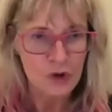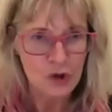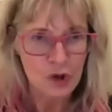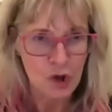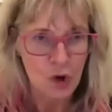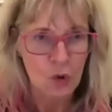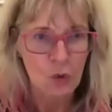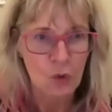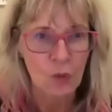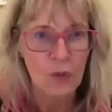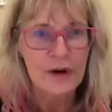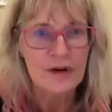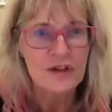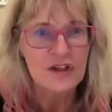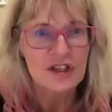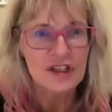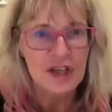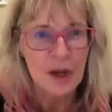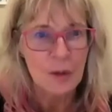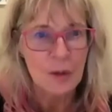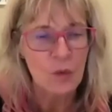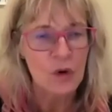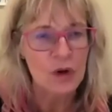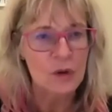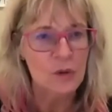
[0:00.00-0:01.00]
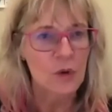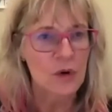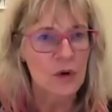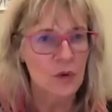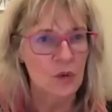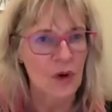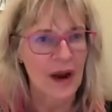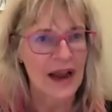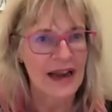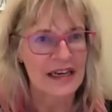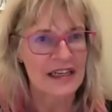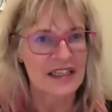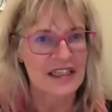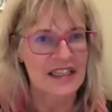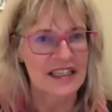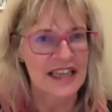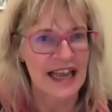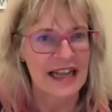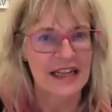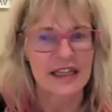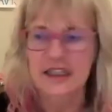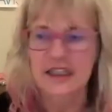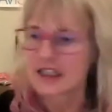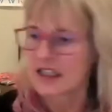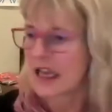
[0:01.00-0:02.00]
where someone would write a
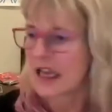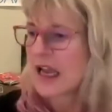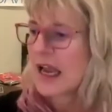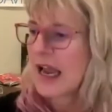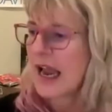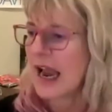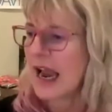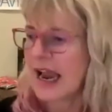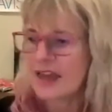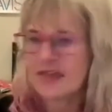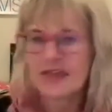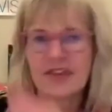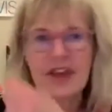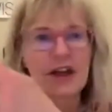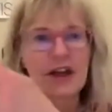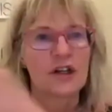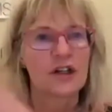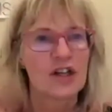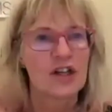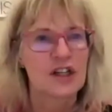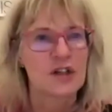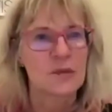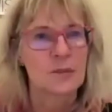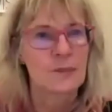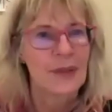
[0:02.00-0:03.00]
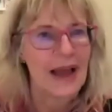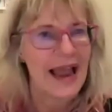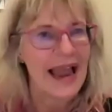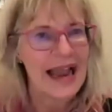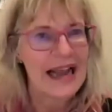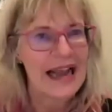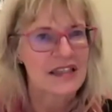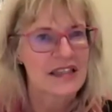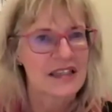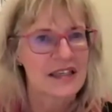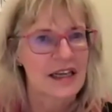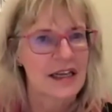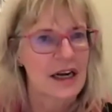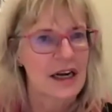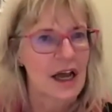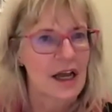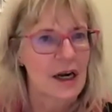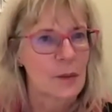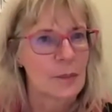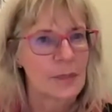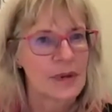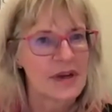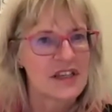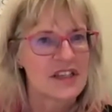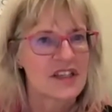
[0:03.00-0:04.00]
sentence and then just pass it on
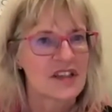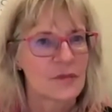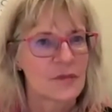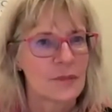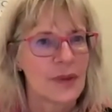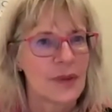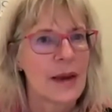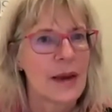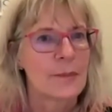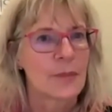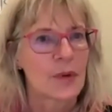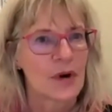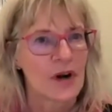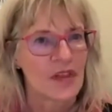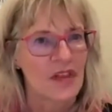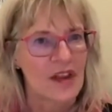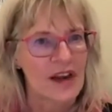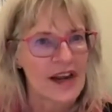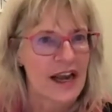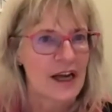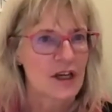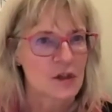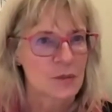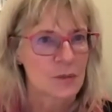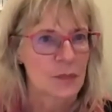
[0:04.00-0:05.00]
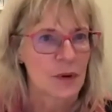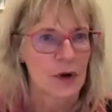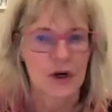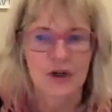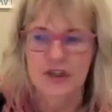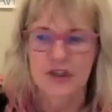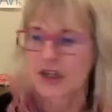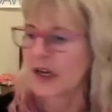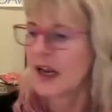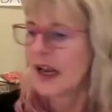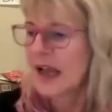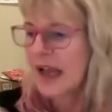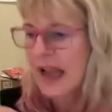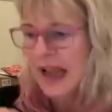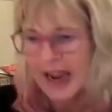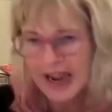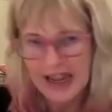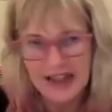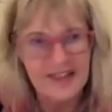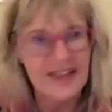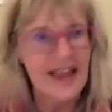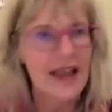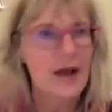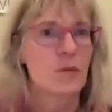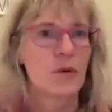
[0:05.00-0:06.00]
a piece of paper to the next person,
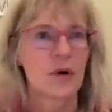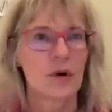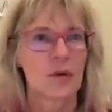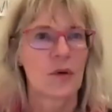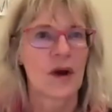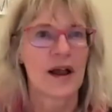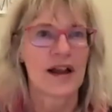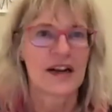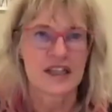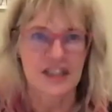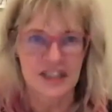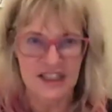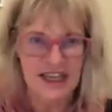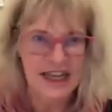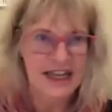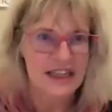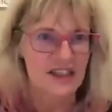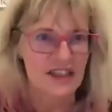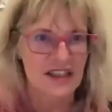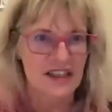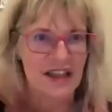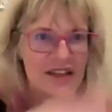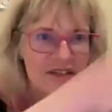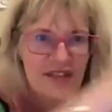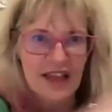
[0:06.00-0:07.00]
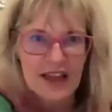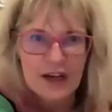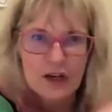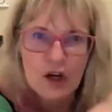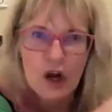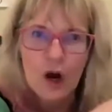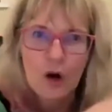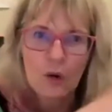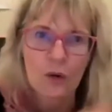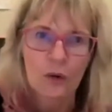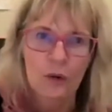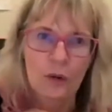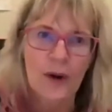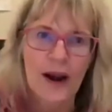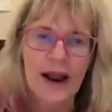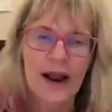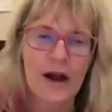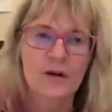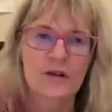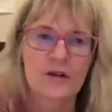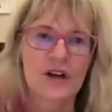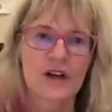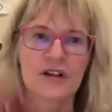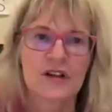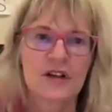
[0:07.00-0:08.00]
and they would write a sentence, and they'd go
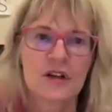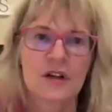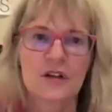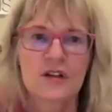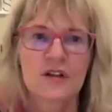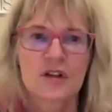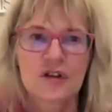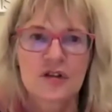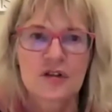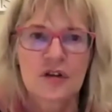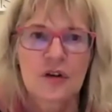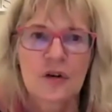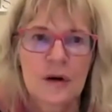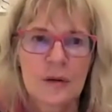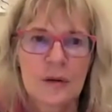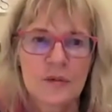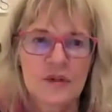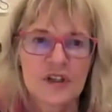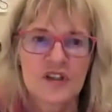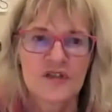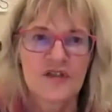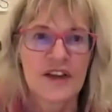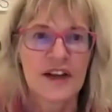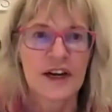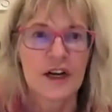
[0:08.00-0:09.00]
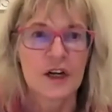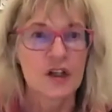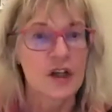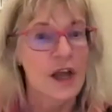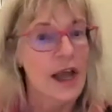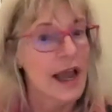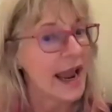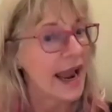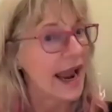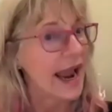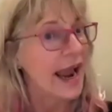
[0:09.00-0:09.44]
around until the story was finished, and